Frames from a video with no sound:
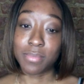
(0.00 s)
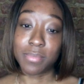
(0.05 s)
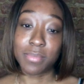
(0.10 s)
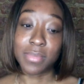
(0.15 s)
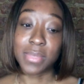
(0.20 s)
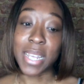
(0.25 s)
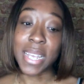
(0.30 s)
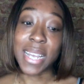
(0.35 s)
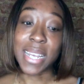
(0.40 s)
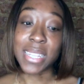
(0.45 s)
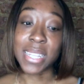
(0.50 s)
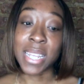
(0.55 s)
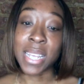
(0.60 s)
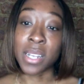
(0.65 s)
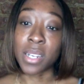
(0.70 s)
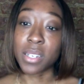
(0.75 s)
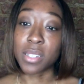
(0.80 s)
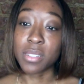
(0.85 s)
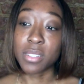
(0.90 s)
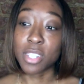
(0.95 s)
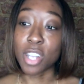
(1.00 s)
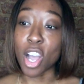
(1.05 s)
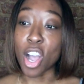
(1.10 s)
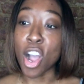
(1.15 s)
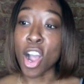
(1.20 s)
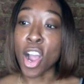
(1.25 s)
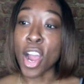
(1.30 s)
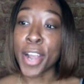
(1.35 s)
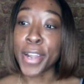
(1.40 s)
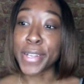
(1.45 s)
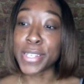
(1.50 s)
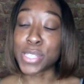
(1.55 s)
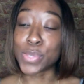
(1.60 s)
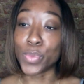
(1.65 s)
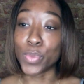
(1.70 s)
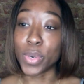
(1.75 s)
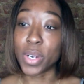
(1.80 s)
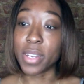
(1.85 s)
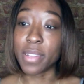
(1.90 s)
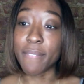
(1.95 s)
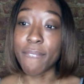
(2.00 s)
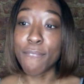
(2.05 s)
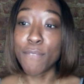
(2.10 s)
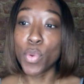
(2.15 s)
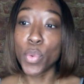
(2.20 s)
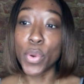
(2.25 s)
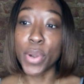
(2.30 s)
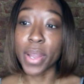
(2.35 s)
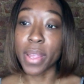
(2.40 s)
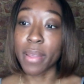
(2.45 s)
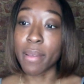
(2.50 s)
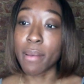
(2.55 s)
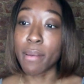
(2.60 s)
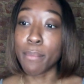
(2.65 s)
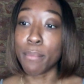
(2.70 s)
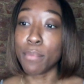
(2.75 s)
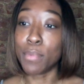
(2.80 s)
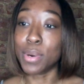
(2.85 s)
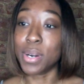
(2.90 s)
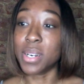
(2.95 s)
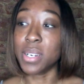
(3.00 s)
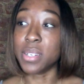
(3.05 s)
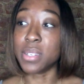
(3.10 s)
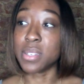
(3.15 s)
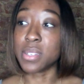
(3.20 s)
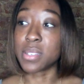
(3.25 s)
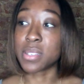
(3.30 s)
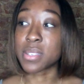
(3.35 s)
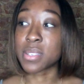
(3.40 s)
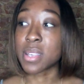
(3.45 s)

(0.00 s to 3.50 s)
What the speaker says: Like I think the hardest one for him was